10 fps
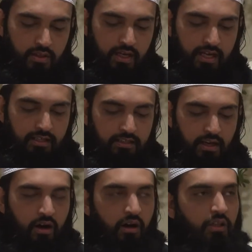And
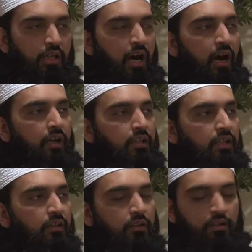there are other
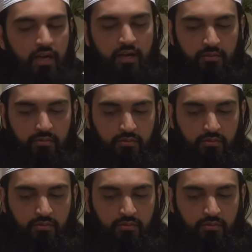ahadith, uh,